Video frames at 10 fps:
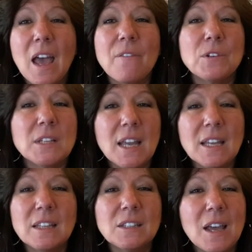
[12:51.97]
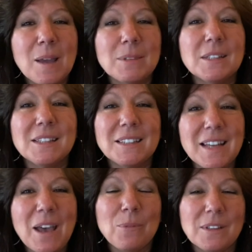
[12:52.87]
and for taking the time to sit
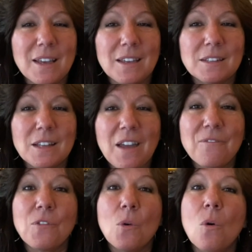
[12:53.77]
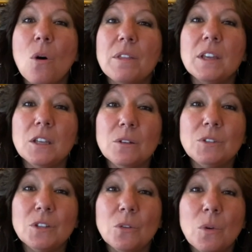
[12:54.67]
down with us and for all that you
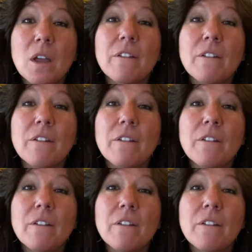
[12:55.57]
do